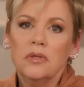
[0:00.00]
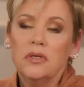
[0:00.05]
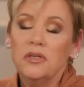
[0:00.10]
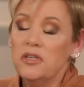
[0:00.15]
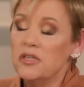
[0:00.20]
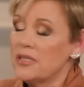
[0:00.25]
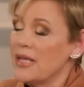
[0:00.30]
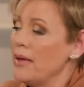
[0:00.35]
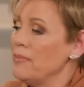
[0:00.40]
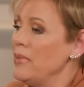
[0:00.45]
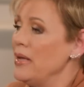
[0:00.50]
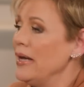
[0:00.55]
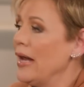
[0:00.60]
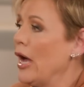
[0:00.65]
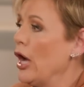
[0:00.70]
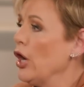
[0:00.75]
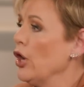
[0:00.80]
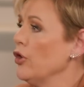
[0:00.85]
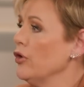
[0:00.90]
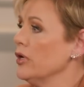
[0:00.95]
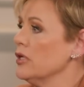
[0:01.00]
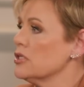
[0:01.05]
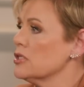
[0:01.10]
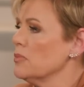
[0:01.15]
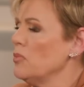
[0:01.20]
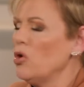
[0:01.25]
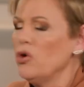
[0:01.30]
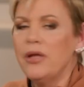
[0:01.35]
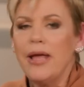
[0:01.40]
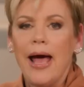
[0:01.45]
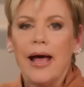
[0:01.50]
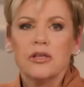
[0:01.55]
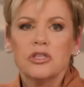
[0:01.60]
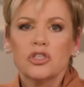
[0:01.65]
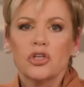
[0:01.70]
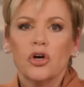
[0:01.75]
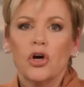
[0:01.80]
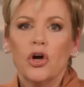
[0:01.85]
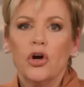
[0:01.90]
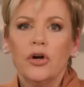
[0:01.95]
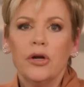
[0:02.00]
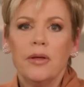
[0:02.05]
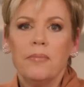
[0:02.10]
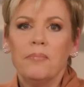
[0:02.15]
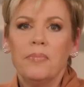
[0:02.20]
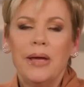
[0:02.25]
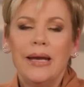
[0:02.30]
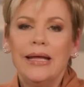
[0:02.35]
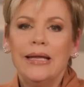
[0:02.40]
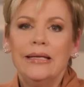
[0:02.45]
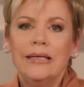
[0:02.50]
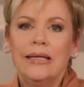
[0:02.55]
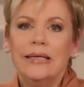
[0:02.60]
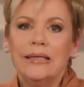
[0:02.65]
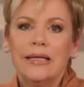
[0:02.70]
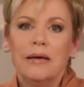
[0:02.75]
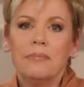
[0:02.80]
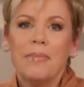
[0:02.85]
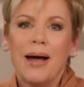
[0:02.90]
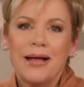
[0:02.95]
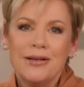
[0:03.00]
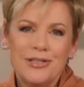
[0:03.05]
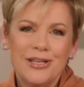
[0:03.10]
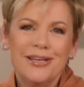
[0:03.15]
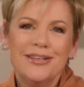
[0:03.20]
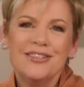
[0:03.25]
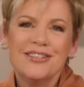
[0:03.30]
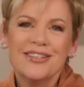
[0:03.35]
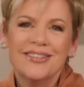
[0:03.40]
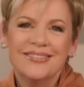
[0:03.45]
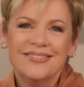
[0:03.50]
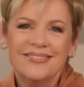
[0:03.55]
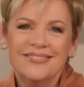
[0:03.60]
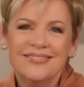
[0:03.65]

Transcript: Does that mean I heard it some more? Yeah, I still heard it, but it didn't get my attention.